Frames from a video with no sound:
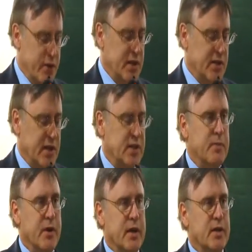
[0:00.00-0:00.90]
is 36
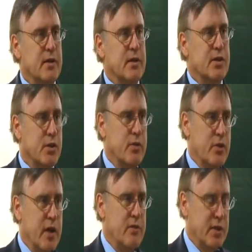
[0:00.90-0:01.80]
million, so
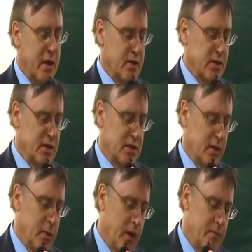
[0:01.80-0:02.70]
300,000 is
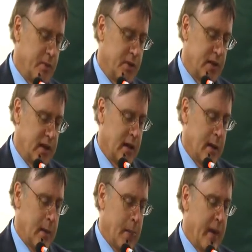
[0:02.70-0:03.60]
nearly 1%,
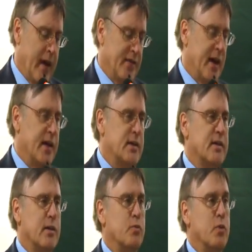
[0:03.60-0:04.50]
and
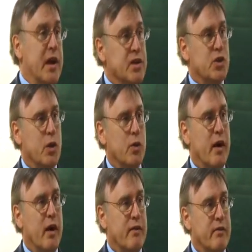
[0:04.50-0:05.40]
that
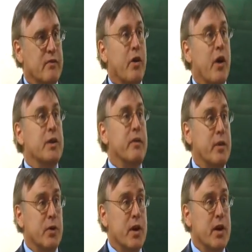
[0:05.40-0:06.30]
ratio of volume
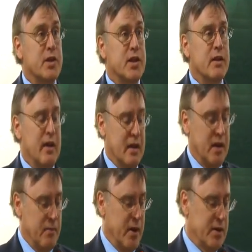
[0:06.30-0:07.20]
of immigration
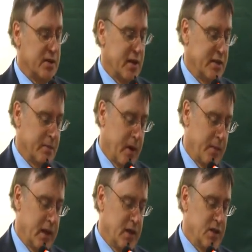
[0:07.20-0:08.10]
compared to size of
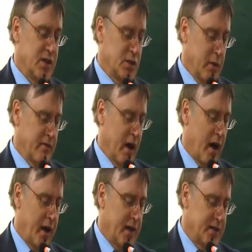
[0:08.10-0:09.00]
population is one of the
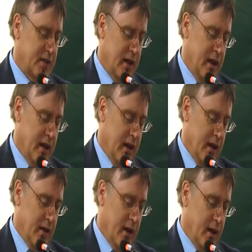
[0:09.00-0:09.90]
highest
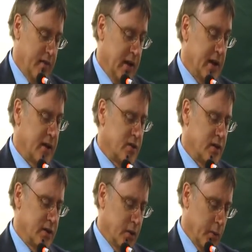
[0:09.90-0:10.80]
of any
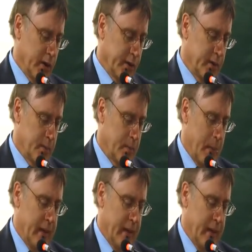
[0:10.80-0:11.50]
country in the world.